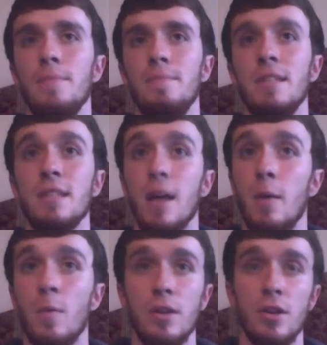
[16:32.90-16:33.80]
He's got
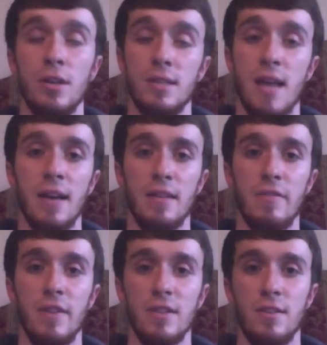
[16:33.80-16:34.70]
a really good attack and
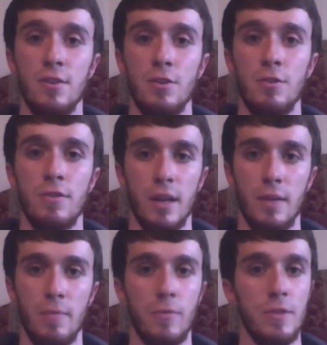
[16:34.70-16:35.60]
defense too for
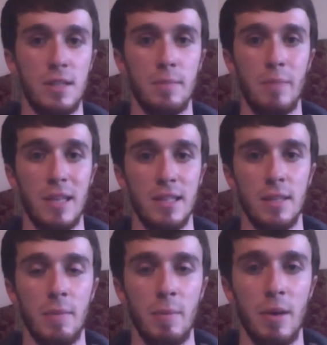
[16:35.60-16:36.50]
like a free basic
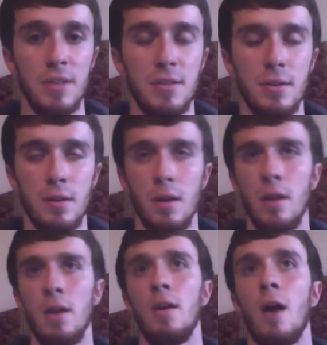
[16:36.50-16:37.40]
summon monster.
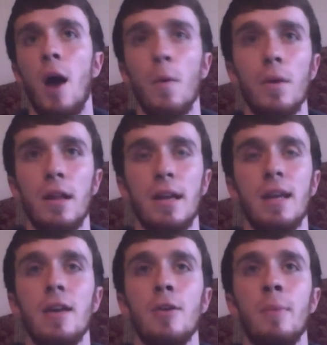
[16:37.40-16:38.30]
I really like
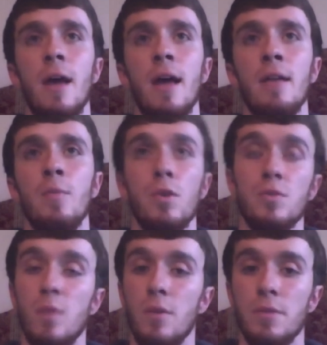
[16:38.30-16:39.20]
him, and
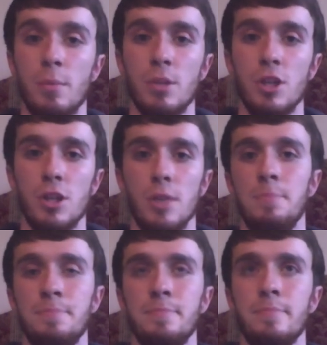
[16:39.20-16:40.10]
works well with Dark Magician.
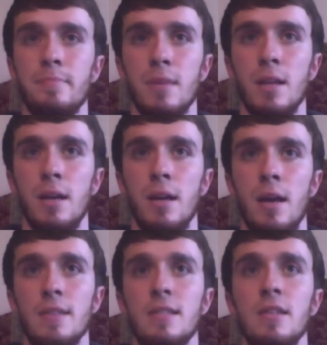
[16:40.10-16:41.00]

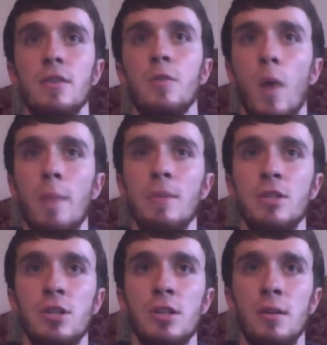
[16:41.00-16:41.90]
Skilled White
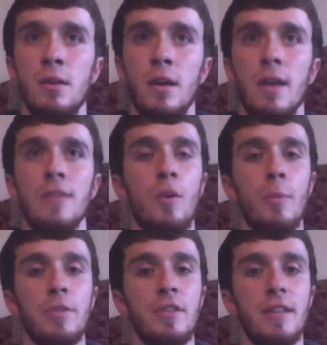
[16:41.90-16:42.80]
Magician is
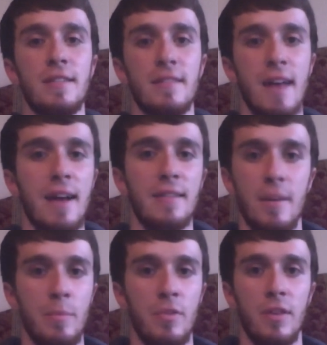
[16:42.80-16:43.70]
almost the exact
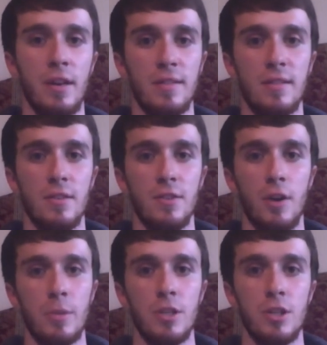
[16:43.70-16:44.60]
same thing as Skilled
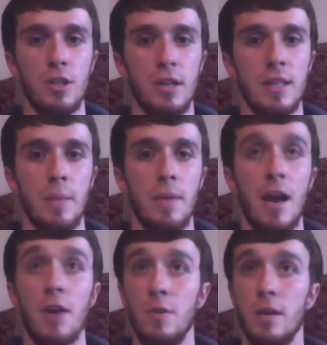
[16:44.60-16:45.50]
Dark Magician, except
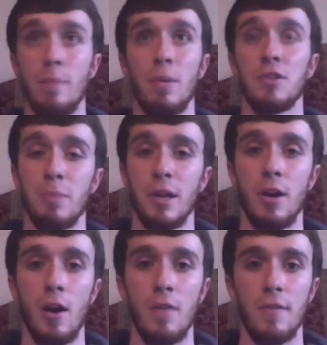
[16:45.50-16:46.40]
now you can get Buster
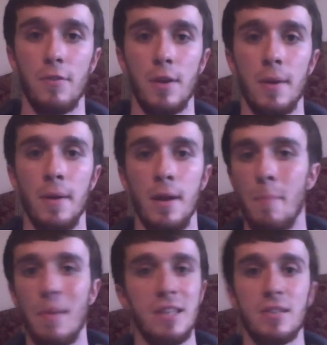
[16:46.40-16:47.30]
Blader out for free.
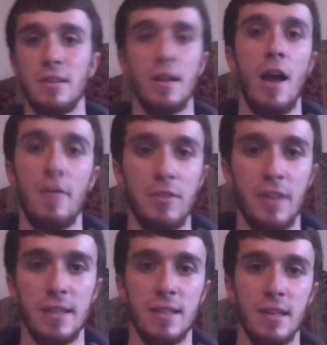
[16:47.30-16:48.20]
Basically,
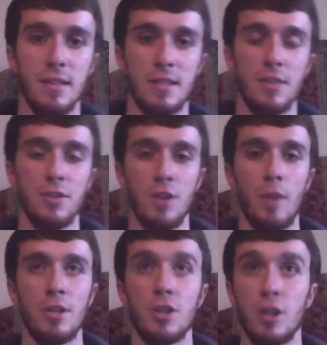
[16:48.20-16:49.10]
everything I said to Skilled
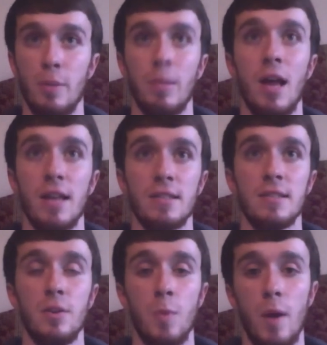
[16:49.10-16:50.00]
Dark Magician applies to
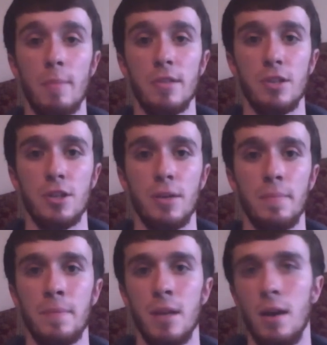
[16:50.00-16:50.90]
Skilled White Magician.
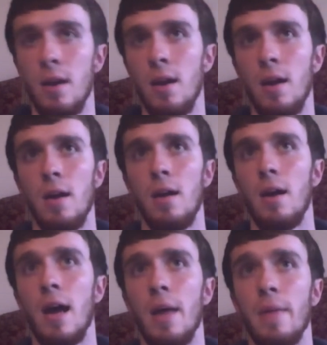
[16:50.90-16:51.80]

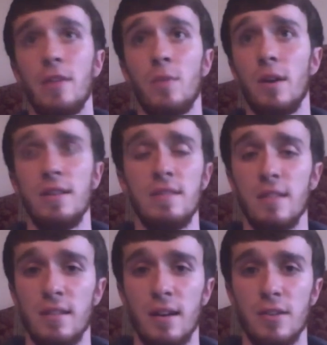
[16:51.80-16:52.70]
And that's why he's in
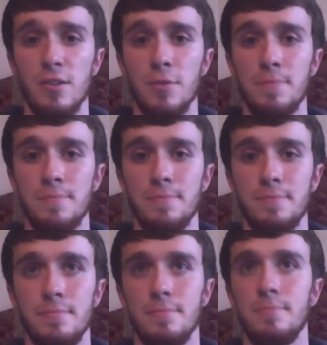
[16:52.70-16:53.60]
this deck too.
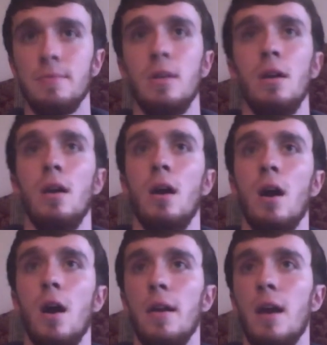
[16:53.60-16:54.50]

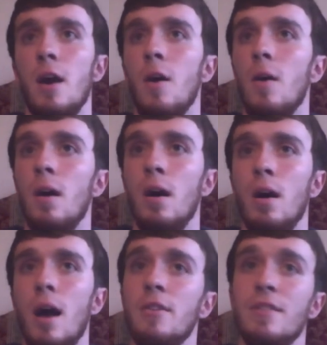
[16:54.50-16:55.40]
Alright,
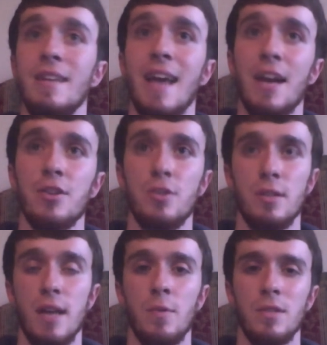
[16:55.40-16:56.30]
now onto the extra
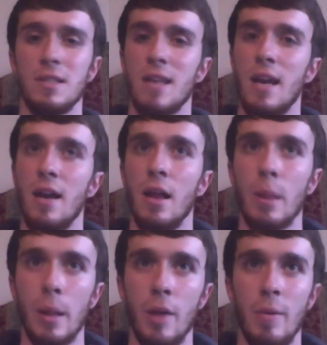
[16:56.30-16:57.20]
deck, which is kind of a
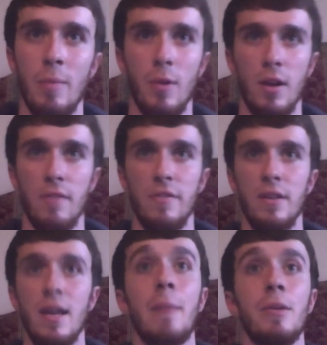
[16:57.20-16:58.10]
little bit more
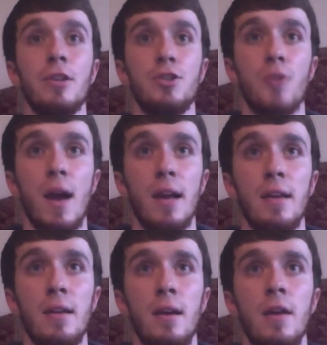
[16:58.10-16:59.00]
iffy. Amulet
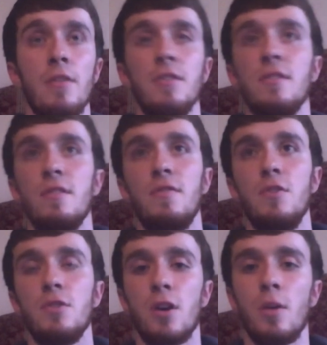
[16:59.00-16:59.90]
Dragon. This is the
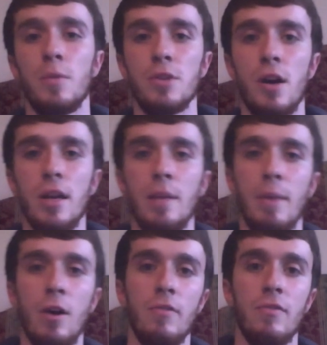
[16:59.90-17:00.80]
fusion card we're talking
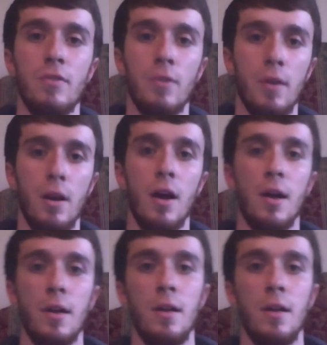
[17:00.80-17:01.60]
about for